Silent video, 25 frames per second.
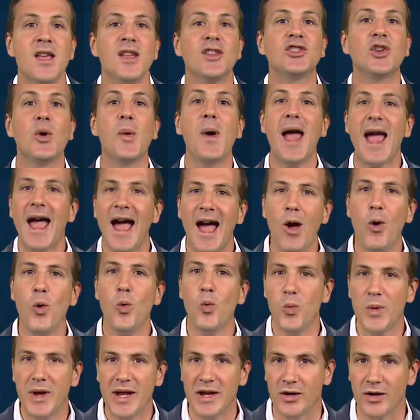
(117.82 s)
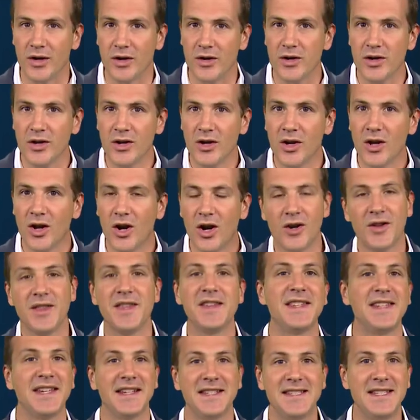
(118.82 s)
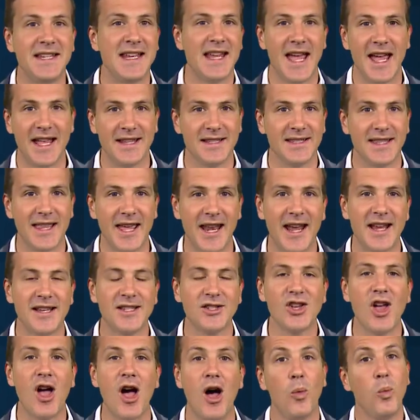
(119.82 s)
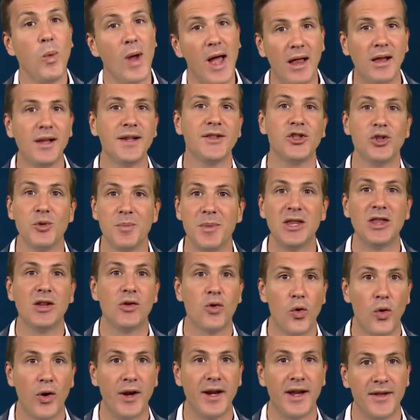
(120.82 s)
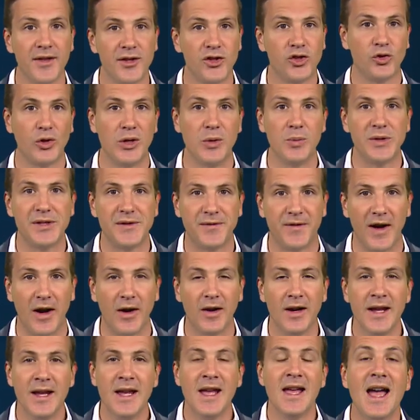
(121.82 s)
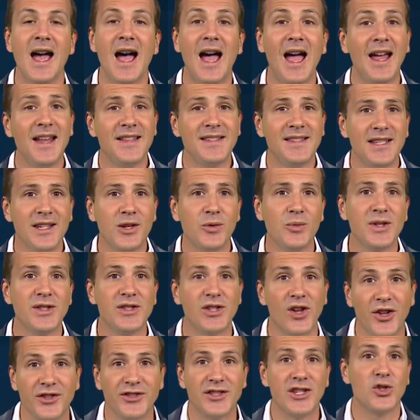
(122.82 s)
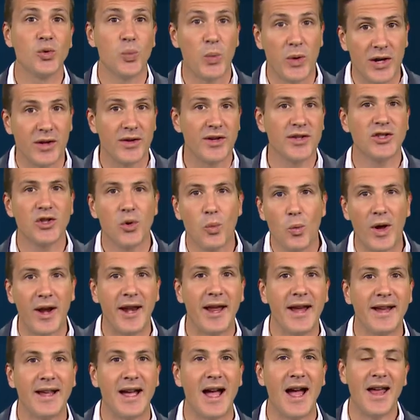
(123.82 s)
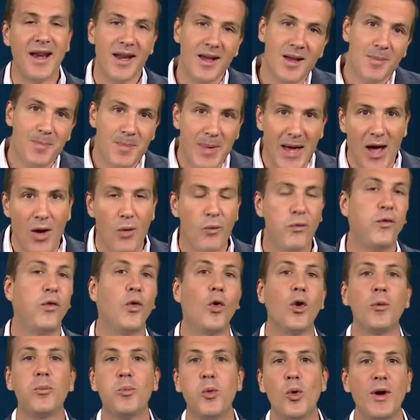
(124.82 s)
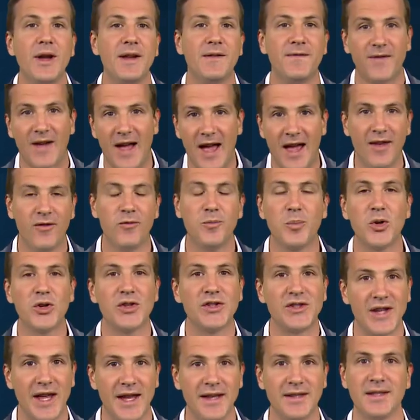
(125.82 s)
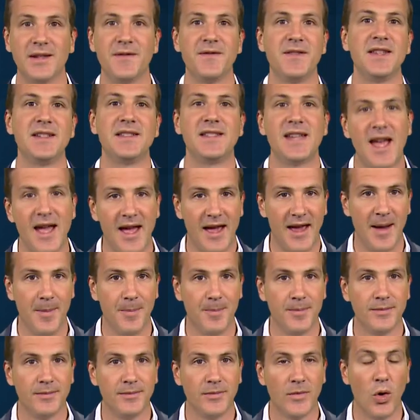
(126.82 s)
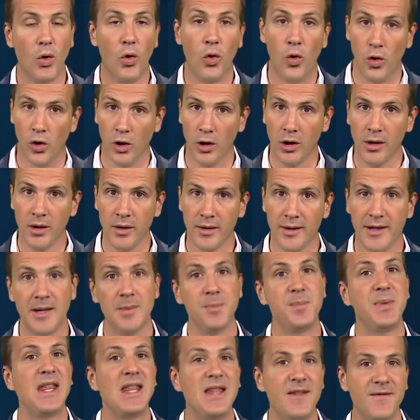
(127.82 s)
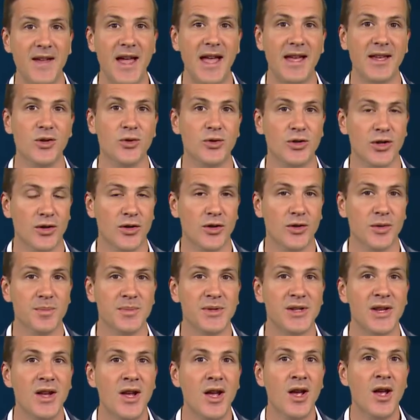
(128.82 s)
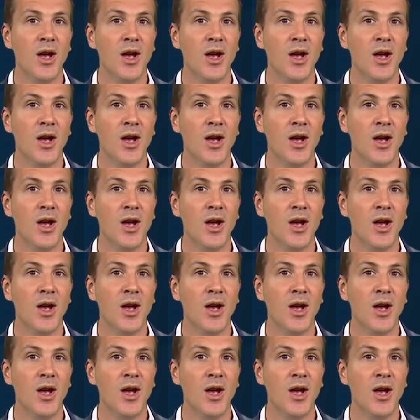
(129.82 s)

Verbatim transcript: So how weird are the 60 heads that I saw? Well, assuming the coin on the street was fair, I'd see a result as weird as the one I got about 4.5% of the time, or in p-value terms,